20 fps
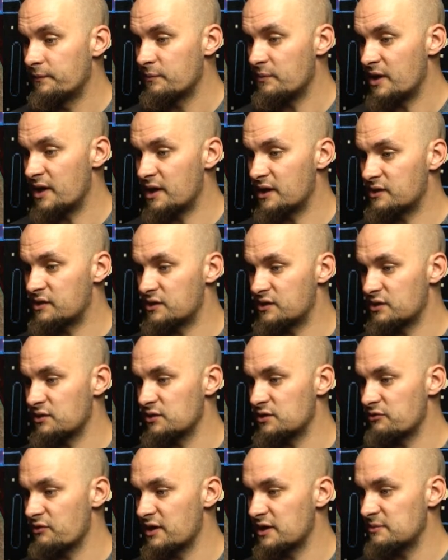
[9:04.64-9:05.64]
My exosuit
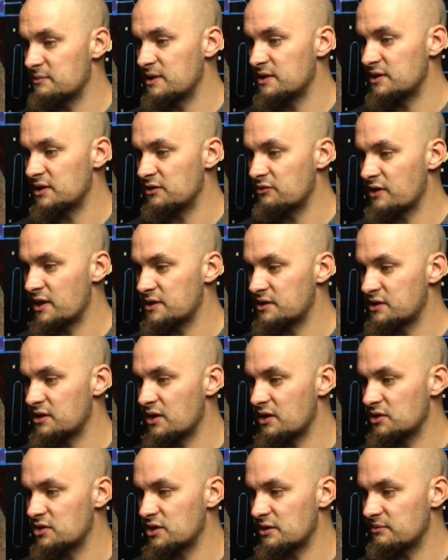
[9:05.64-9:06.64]
has directed me to the crashed
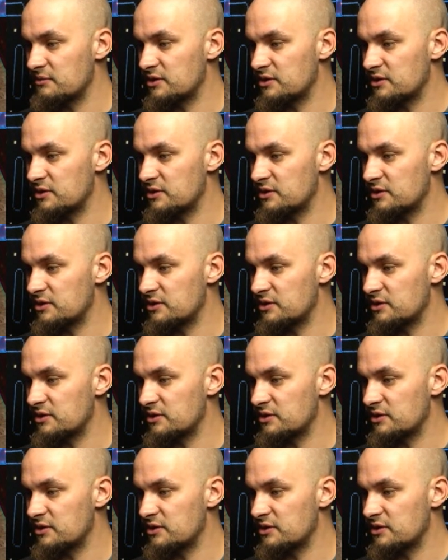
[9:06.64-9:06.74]
starship.